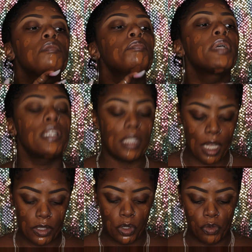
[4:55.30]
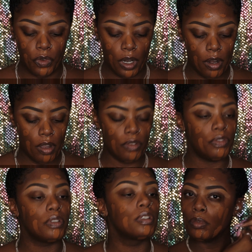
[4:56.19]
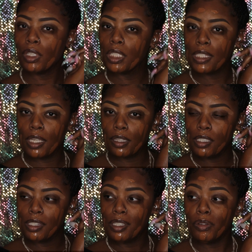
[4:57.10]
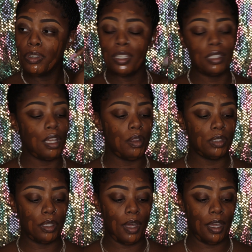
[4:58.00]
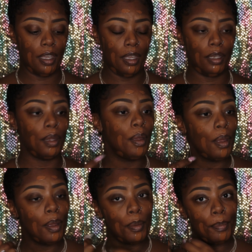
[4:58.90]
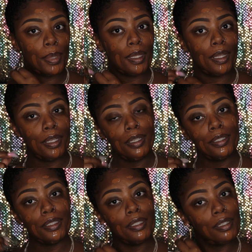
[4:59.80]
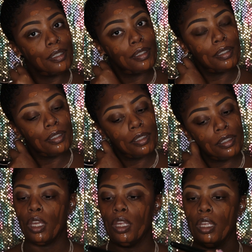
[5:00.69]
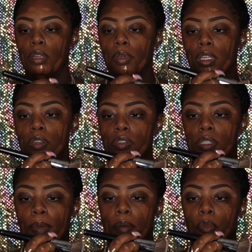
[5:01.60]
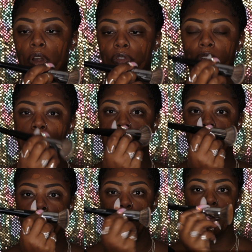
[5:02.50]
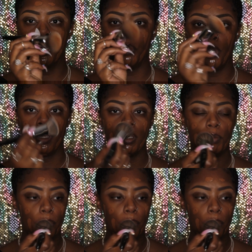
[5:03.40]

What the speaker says: but it's not too far off. I'm going to take these earrings out so I can blend. I'm going to use my Morphe E31